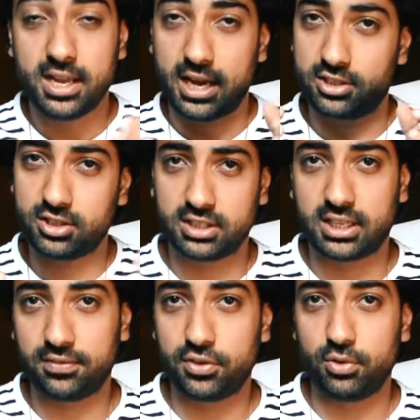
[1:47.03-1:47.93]
and just to
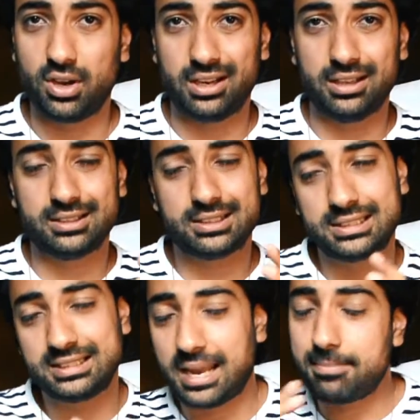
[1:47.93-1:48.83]
give you a
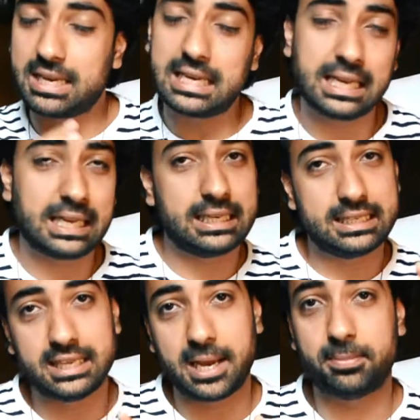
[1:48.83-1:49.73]

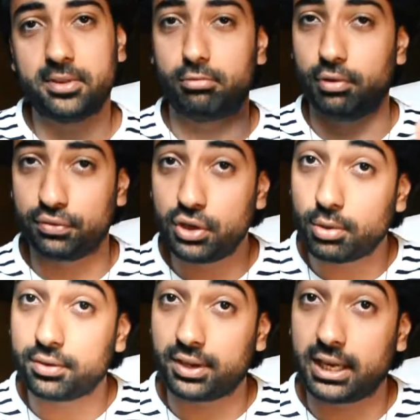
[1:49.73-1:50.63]
semi-in-depth
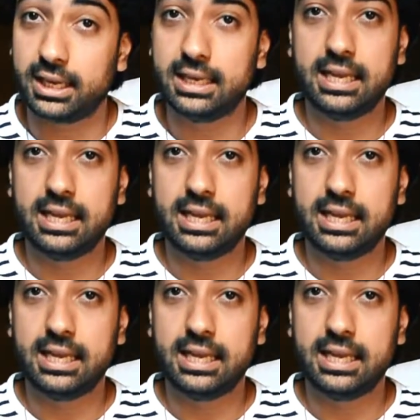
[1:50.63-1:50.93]
review of it